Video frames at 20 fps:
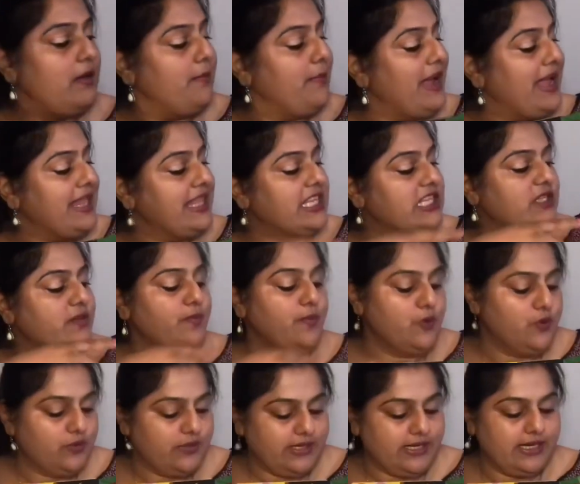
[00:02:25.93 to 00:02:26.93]
by this
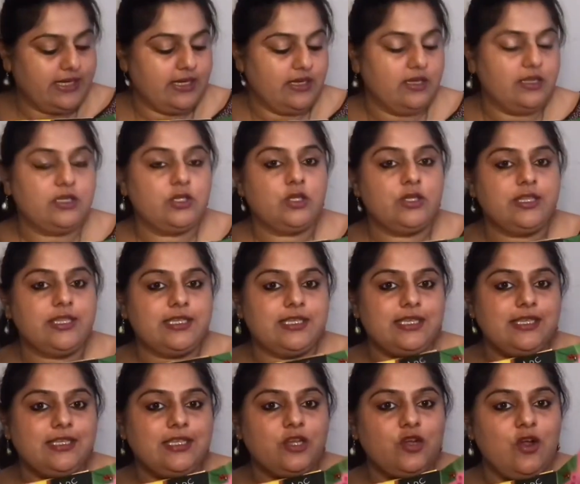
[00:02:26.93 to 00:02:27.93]
music. So this
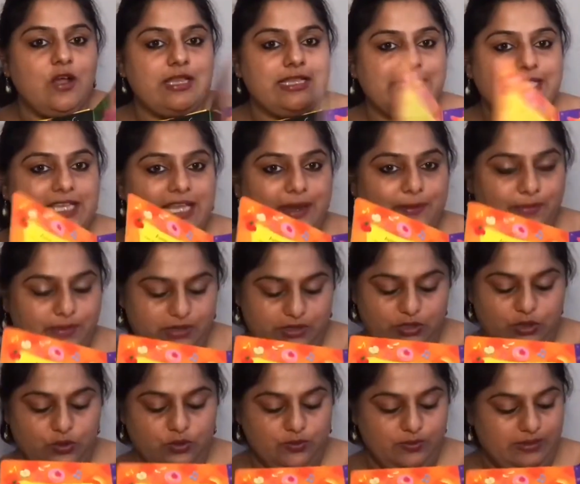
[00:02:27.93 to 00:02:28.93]
is the concept.
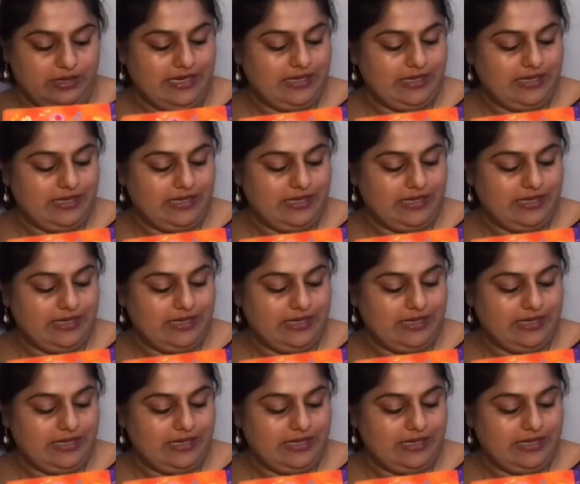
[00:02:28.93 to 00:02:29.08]
So